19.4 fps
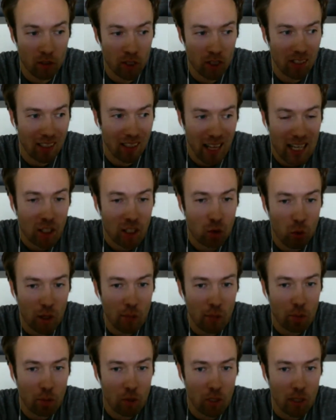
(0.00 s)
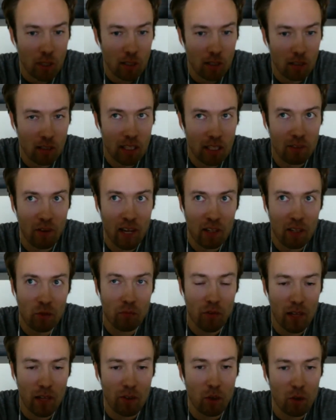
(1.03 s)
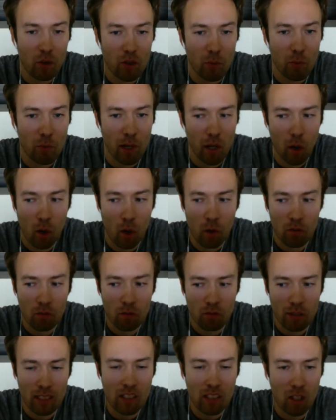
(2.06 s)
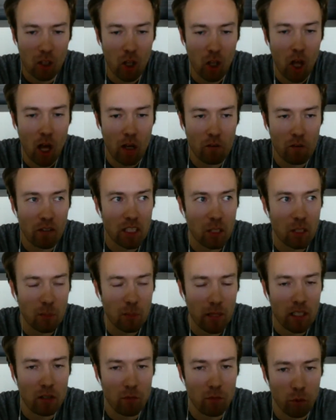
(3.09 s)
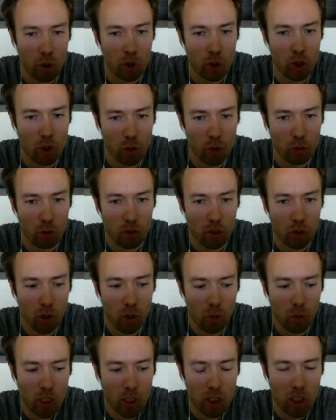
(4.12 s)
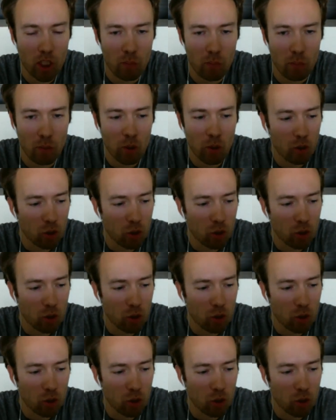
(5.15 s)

The last 20%, if I had to find those on my own, that's a lot of expensive work to do. You know what's cheaper?